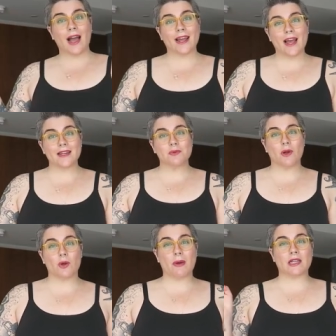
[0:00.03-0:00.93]
Hi guys! guys
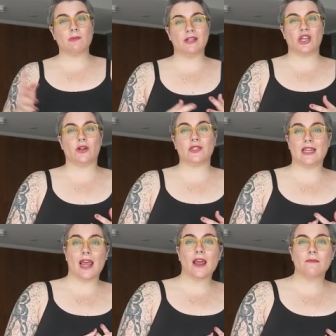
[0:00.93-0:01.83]
welcome back to my channel
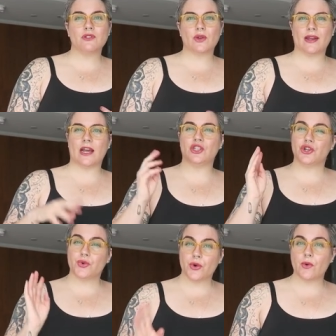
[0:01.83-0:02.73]
today I'm doing a
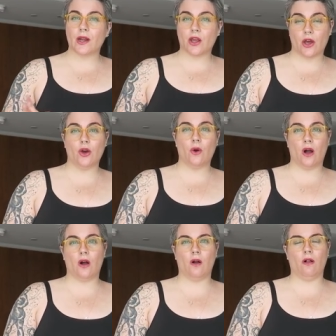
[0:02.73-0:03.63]
True & Co
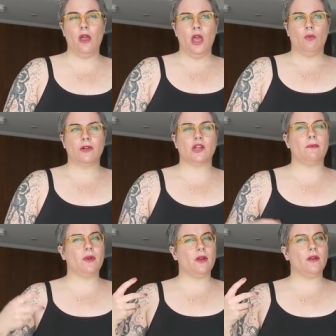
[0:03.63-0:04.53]
haul which
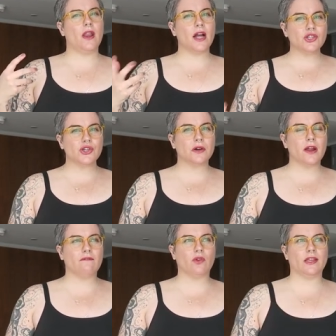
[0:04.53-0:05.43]
I'm not sure
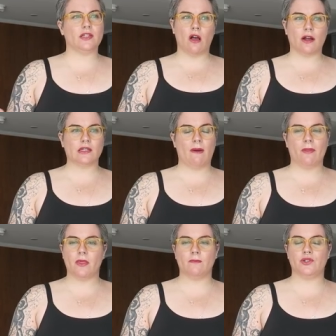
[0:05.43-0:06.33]
I've really talked
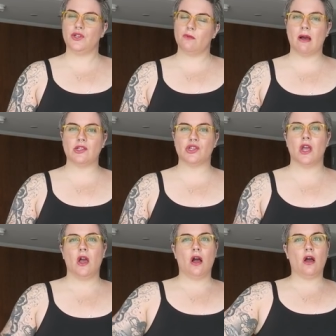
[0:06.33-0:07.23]
about them too much
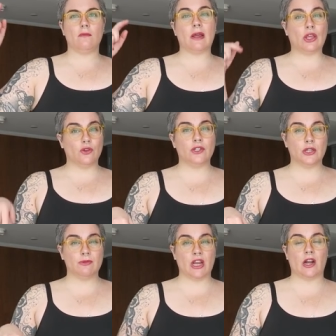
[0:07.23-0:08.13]
on my
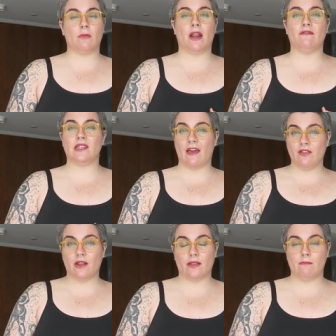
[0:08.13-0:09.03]
YouTube channel but I've
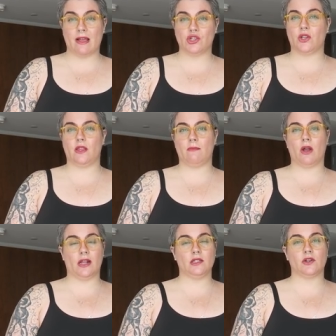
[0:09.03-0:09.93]
definitely mentioned them
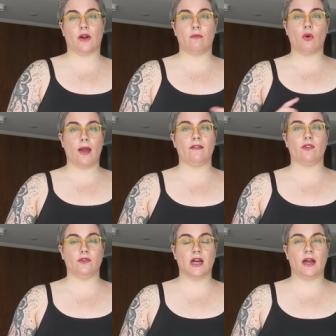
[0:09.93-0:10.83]
on Instagram quite a
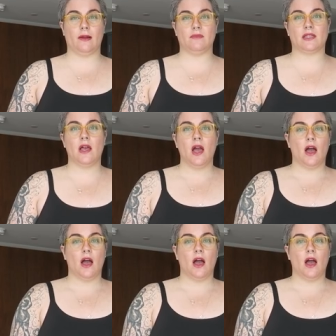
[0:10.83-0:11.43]
few times